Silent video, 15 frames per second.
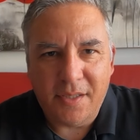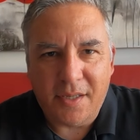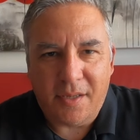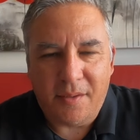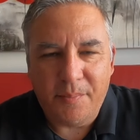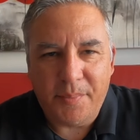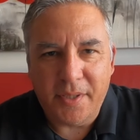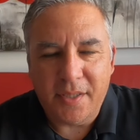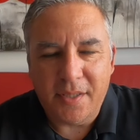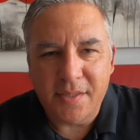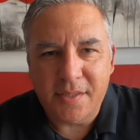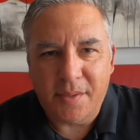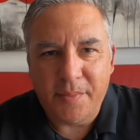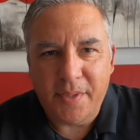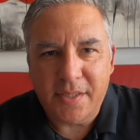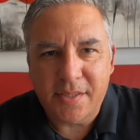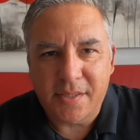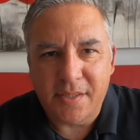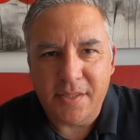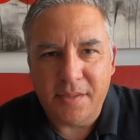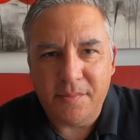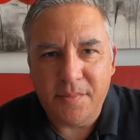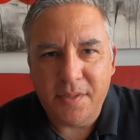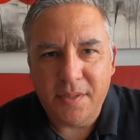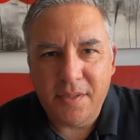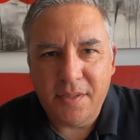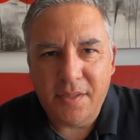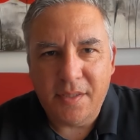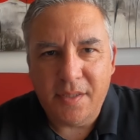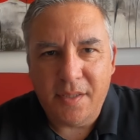camping in some extreme
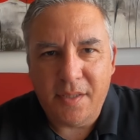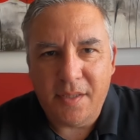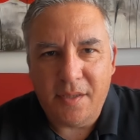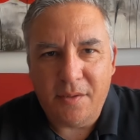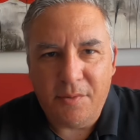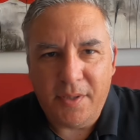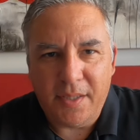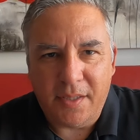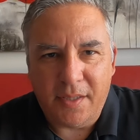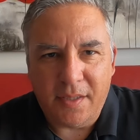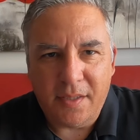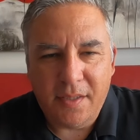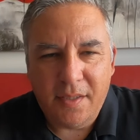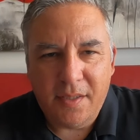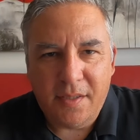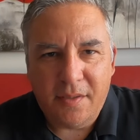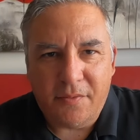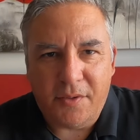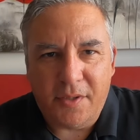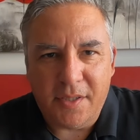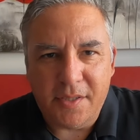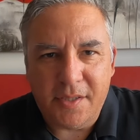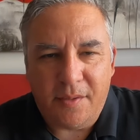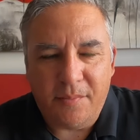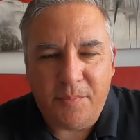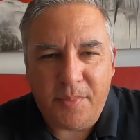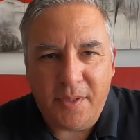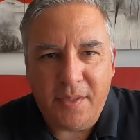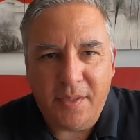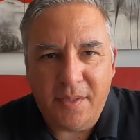weather. For
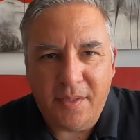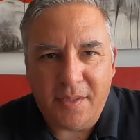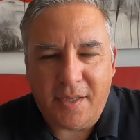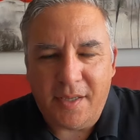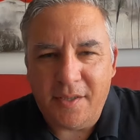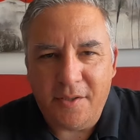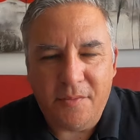example, can